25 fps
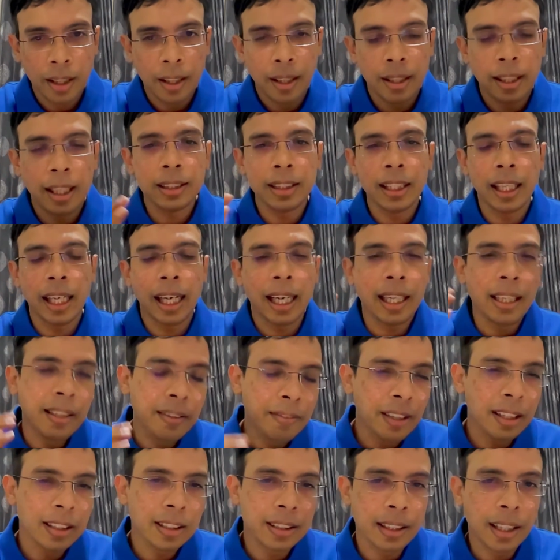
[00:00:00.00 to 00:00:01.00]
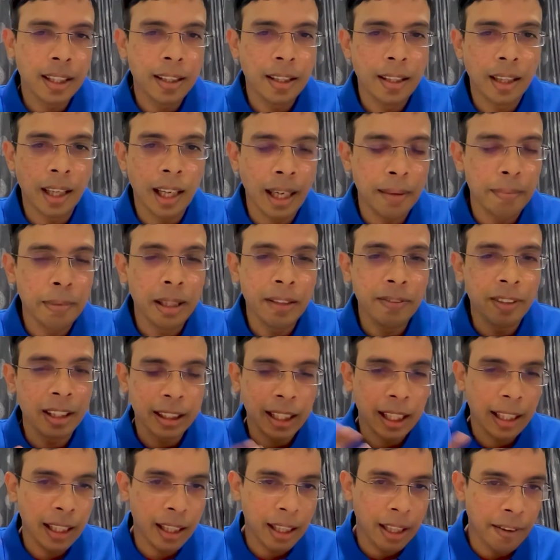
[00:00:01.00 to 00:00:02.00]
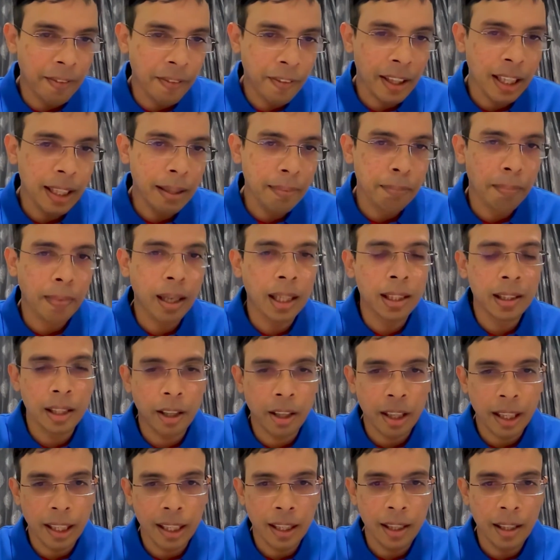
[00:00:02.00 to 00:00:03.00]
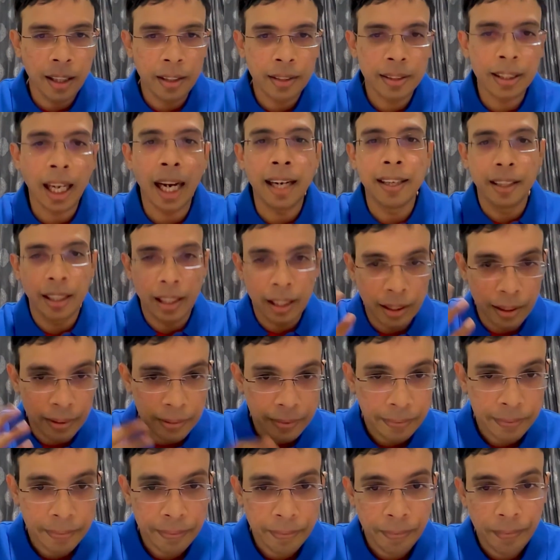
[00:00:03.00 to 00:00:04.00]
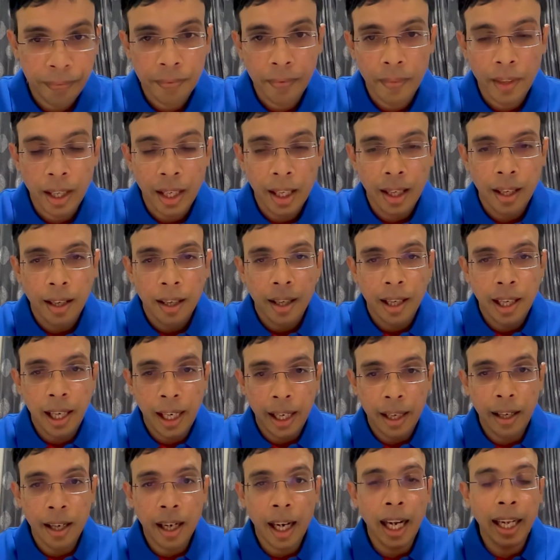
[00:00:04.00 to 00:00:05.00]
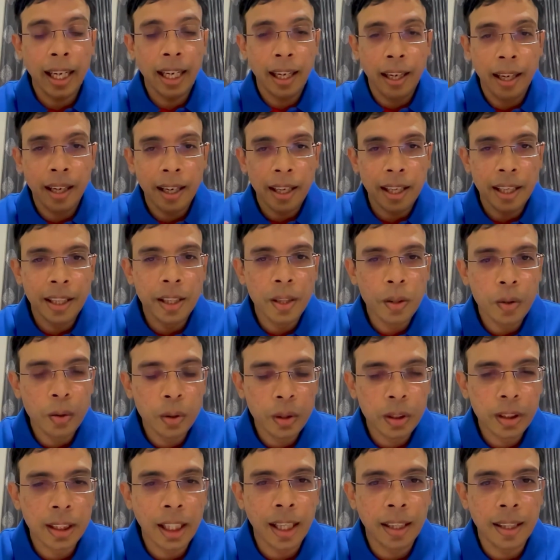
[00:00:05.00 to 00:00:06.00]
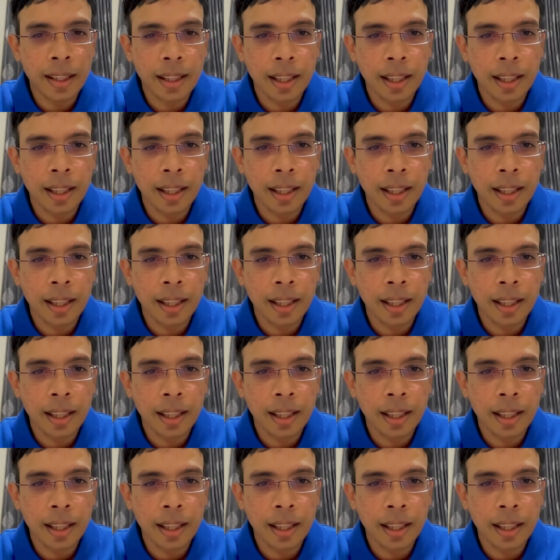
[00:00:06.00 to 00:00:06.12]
Let's say I'm investing every month in Titan, and I hear in news that